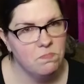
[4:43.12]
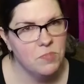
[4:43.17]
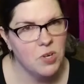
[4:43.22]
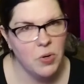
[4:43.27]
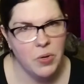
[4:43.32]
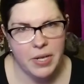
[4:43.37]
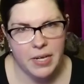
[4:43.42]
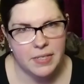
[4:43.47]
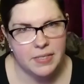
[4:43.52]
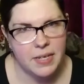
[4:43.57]

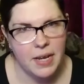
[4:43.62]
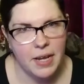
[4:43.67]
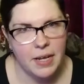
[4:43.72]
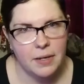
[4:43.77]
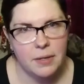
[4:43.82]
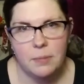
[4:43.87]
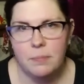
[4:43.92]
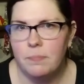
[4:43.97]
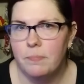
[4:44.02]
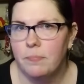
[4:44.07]
don't get a snack.
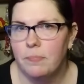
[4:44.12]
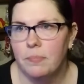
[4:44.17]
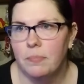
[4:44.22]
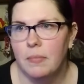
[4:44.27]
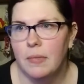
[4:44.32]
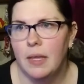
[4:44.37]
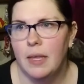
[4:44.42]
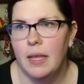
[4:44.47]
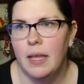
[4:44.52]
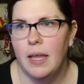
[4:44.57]

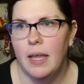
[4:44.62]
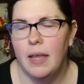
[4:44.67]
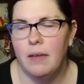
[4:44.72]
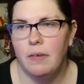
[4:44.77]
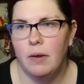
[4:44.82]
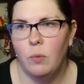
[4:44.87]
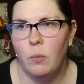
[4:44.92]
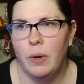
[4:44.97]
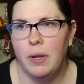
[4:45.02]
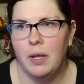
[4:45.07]

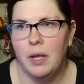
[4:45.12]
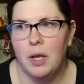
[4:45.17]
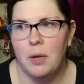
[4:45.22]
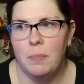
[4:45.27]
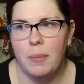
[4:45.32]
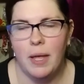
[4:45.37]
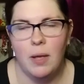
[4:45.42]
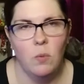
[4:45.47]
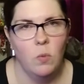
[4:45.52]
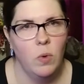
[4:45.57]
If I wake
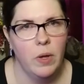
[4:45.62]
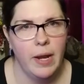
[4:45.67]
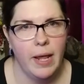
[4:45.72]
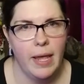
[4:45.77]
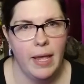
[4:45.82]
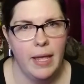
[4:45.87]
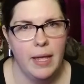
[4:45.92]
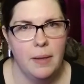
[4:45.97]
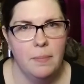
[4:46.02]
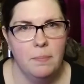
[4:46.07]
up at 1
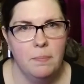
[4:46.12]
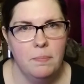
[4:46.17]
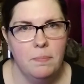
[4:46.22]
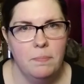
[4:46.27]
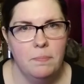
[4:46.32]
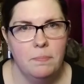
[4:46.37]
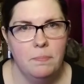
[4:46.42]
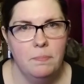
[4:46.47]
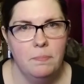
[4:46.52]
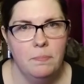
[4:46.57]
a.m.,
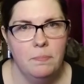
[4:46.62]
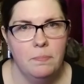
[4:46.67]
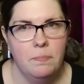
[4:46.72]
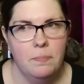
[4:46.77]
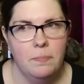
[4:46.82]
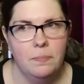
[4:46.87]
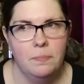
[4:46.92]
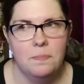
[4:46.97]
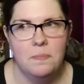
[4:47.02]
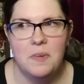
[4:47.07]

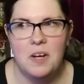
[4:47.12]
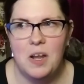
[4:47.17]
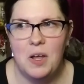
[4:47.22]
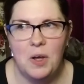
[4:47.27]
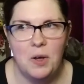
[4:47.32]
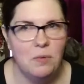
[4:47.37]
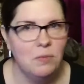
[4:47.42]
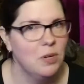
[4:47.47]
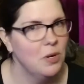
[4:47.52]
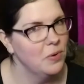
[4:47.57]

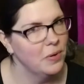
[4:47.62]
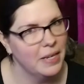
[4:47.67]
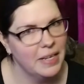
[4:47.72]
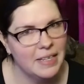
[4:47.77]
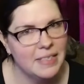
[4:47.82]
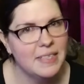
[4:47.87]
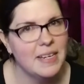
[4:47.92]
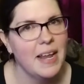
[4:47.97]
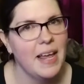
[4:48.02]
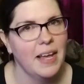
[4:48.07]
no, don't
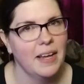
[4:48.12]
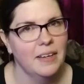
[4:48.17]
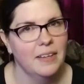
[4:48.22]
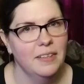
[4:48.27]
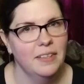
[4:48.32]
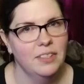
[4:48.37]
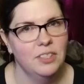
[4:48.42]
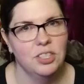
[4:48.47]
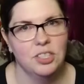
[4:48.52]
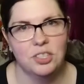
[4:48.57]
get a snack.
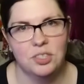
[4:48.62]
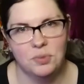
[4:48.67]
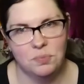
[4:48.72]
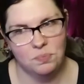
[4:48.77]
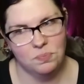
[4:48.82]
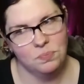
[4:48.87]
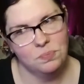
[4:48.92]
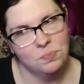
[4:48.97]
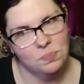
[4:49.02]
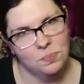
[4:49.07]
Just
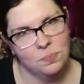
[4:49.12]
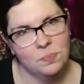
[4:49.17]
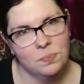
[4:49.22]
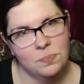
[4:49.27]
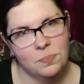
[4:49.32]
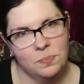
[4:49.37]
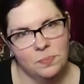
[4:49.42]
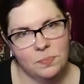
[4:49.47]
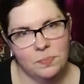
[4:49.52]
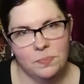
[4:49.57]

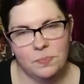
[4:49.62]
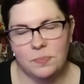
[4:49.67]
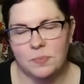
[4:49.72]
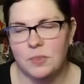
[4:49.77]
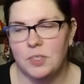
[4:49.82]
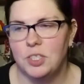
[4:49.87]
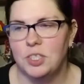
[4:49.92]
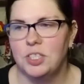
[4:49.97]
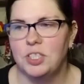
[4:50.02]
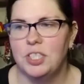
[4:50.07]

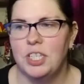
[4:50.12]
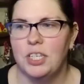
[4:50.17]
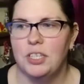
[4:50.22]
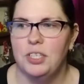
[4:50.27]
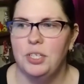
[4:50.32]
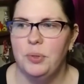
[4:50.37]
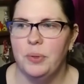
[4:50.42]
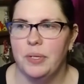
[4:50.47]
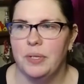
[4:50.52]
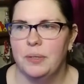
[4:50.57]
stick
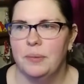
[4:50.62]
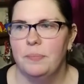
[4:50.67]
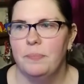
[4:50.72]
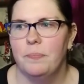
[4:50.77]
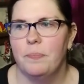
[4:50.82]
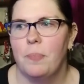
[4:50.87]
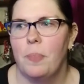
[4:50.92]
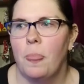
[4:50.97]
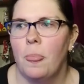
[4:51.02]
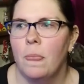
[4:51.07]
to it.
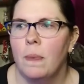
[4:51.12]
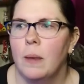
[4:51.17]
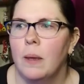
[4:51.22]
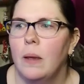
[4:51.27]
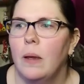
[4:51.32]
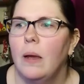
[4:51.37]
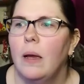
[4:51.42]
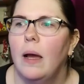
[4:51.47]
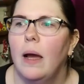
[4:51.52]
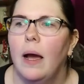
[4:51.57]

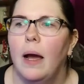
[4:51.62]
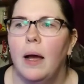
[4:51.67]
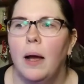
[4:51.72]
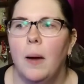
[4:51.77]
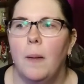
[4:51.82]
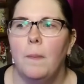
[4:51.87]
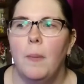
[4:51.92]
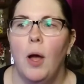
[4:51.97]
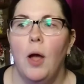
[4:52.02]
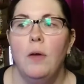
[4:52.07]

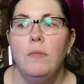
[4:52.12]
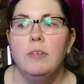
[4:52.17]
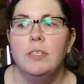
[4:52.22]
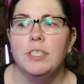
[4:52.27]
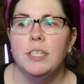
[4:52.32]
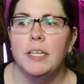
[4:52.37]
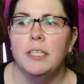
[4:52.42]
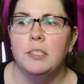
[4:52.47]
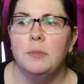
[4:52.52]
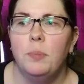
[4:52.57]

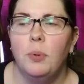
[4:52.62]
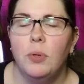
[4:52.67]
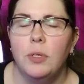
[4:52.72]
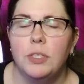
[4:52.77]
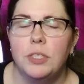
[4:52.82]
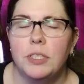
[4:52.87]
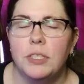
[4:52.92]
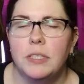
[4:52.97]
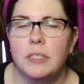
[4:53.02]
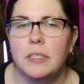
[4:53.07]
Oversized
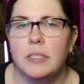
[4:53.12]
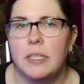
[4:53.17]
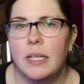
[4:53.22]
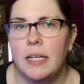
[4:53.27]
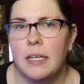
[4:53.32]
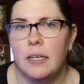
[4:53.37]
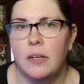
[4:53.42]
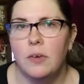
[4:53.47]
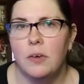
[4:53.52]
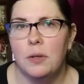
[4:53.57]
portions
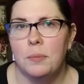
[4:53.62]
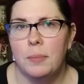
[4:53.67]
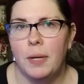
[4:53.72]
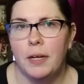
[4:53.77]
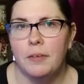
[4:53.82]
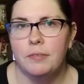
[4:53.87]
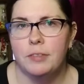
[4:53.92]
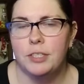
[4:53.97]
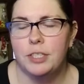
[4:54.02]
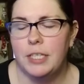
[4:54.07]
and going
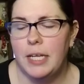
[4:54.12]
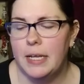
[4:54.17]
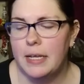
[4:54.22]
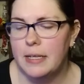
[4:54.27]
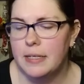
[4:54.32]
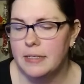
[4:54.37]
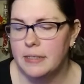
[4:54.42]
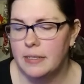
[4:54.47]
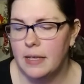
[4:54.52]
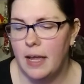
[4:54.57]
back for
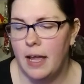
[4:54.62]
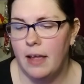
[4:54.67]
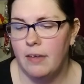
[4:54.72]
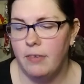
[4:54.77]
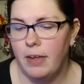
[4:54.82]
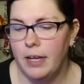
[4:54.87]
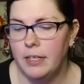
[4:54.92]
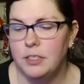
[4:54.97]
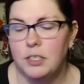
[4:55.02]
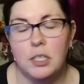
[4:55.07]
seconds,
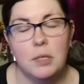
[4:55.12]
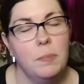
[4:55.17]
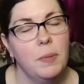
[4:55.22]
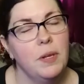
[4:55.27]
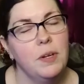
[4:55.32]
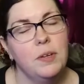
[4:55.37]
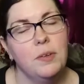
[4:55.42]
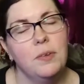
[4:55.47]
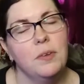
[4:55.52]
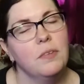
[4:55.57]
I've actually
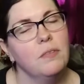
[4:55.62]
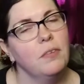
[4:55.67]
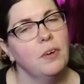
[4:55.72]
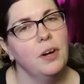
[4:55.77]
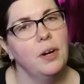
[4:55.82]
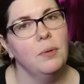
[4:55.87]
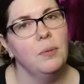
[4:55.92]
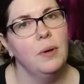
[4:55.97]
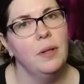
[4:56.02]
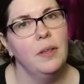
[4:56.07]
been doing
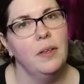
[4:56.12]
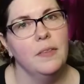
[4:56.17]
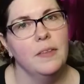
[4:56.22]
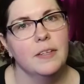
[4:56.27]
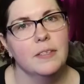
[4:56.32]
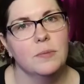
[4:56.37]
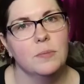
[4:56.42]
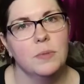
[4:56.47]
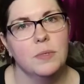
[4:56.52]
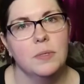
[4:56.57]
very well on
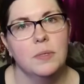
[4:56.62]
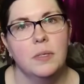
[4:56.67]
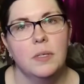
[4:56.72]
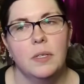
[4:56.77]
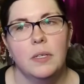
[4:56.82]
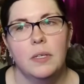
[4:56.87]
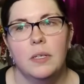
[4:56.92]
this one.